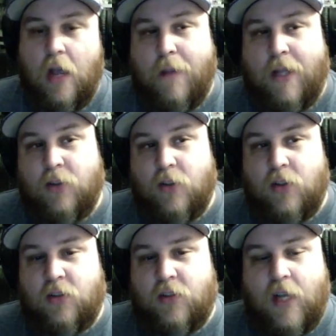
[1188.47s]
and basically
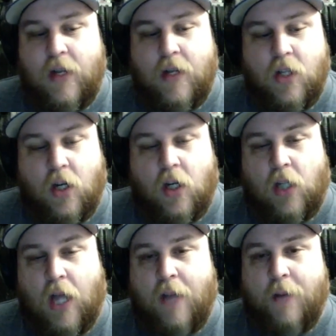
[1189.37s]
just say the
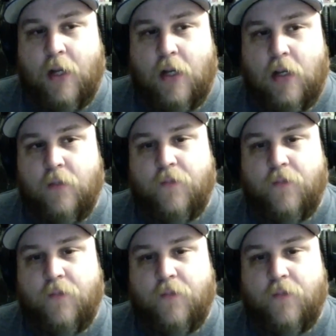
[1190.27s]
climate,